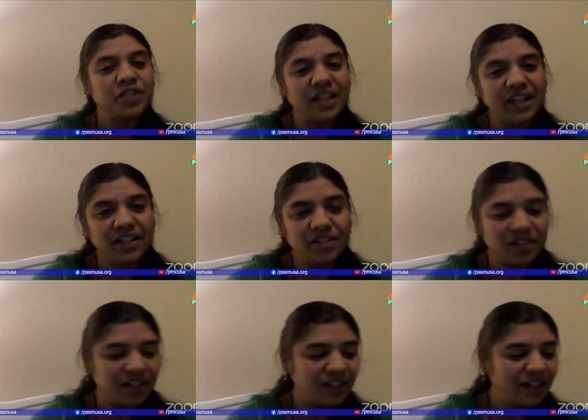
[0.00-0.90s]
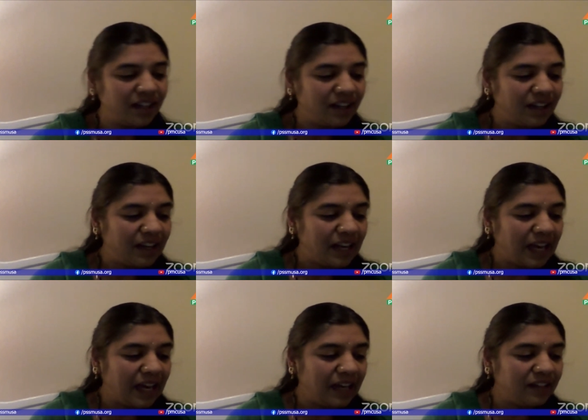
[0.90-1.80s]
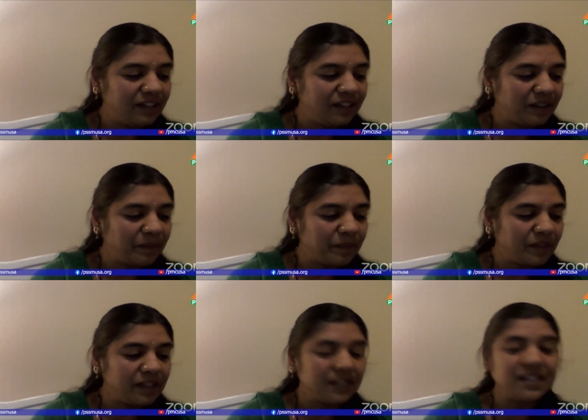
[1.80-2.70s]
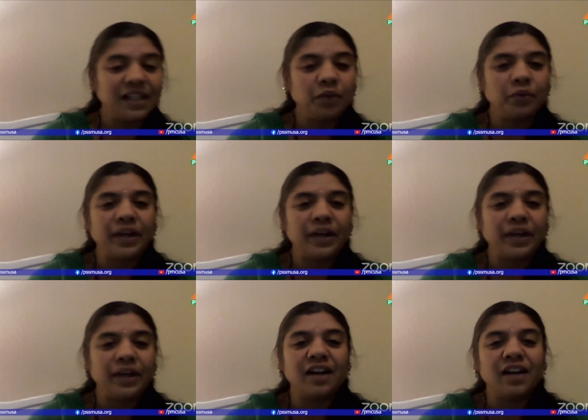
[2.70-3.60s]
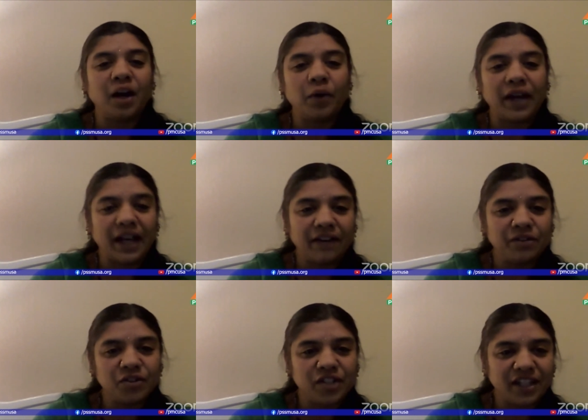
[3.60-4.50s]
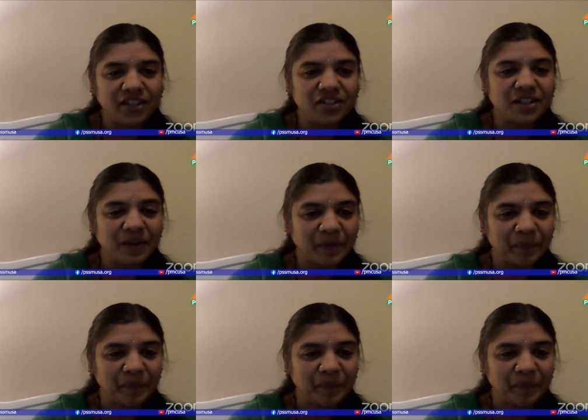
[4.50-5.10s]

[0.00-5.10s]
change and see where and how I have to change.